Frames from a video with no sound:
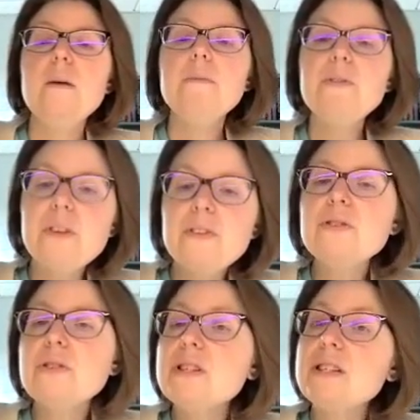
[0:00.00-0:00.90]
But then
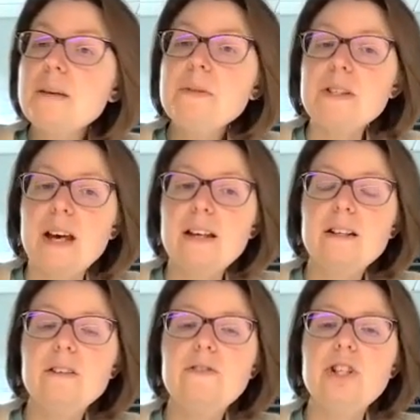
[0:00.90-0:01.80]
there's a subset
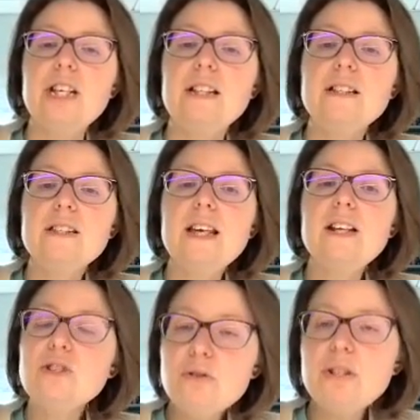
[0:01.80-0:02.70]
of genes
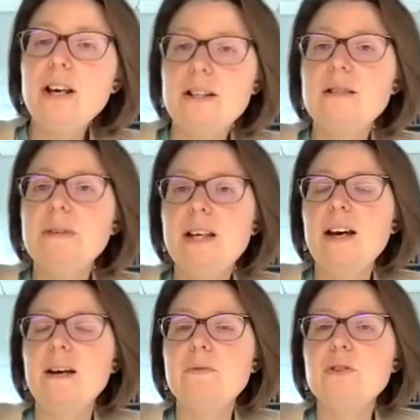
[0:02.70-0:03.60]
that do tend to be
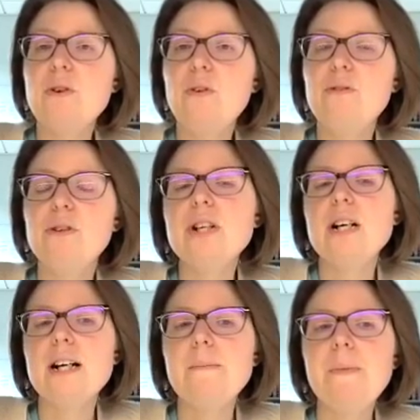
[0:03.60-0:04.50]
kept over
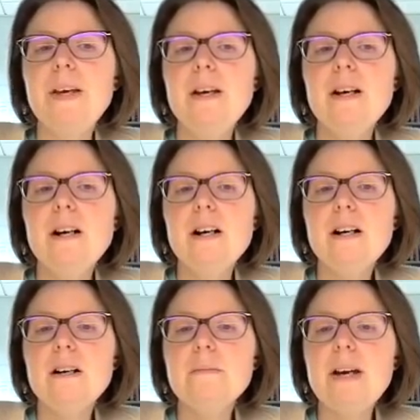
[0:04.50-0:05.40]
time.
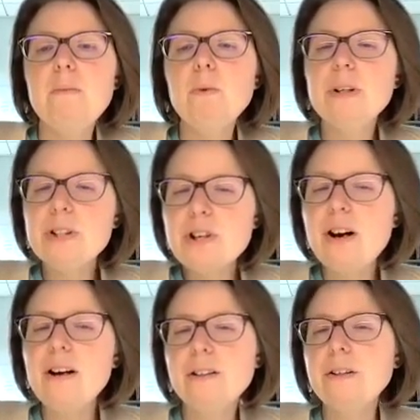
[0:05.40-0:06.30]
And we're going to
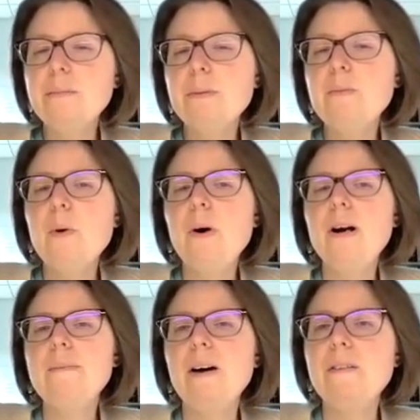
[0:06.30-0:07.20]
talk a little bit more
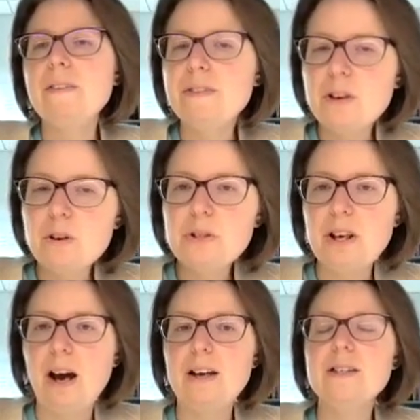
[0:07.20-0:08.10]
about those
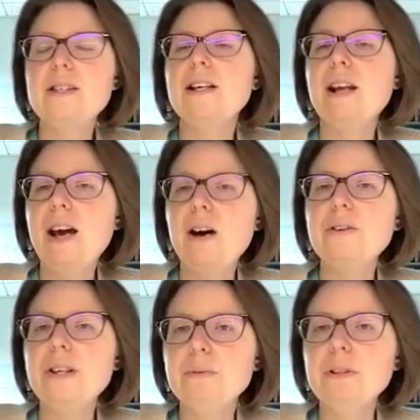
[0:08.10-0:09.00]
guys and how
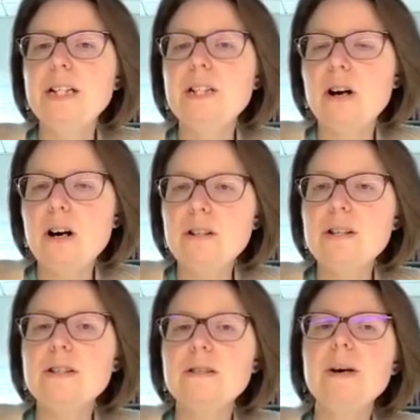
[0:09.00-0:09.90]
they relate to
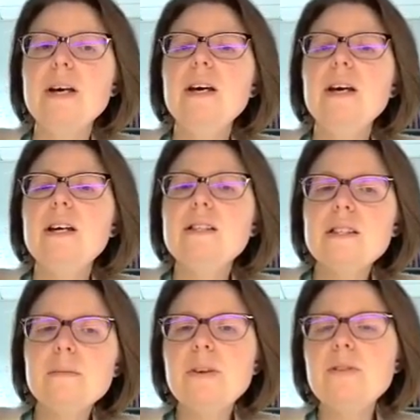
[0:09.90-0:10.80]
autism and
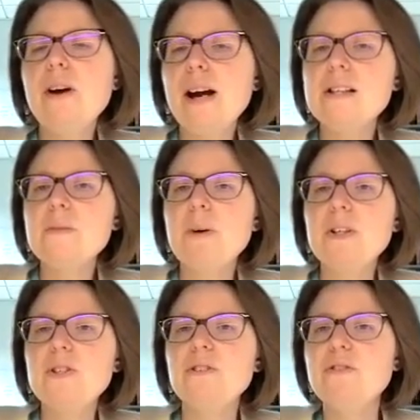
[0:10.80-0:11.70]
some other
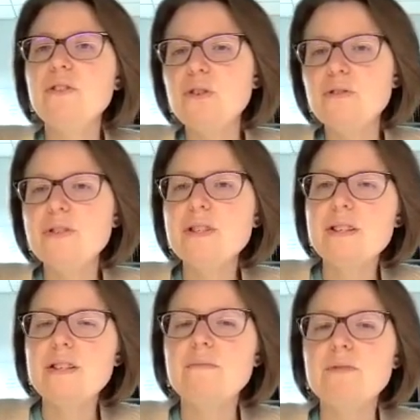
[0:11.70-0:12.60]
aspects of nervous
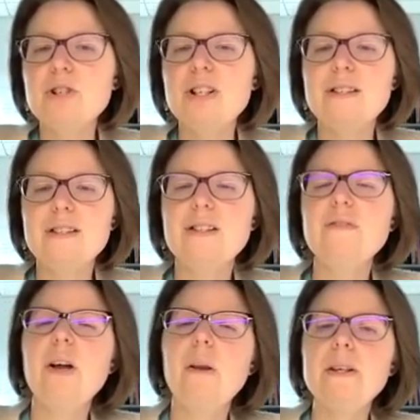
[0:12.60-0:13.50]
system genes and
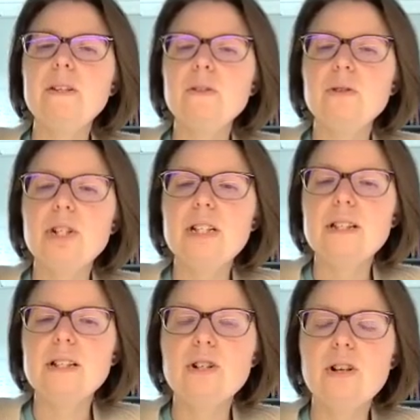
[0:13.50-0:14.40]
developmental
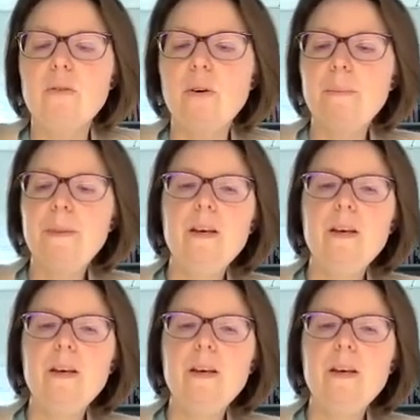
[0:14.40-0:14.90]
genes in general.